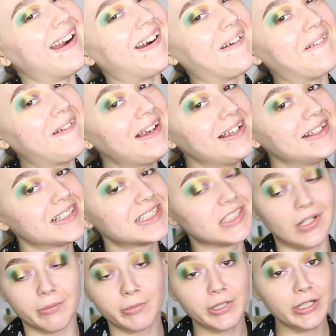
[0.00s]
Alright, so
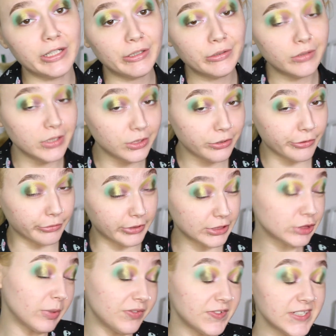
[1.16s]
I'm going to go and do the rest
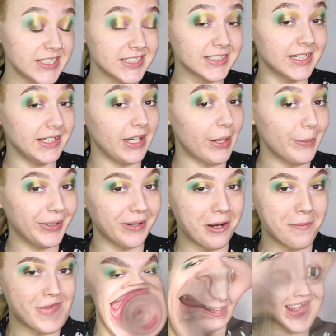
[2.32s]
of my face, and I'll be right
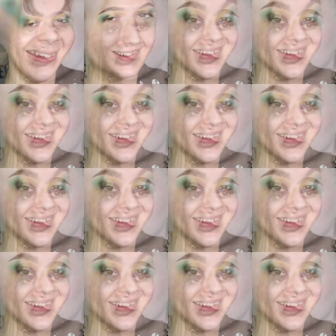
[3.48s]
back.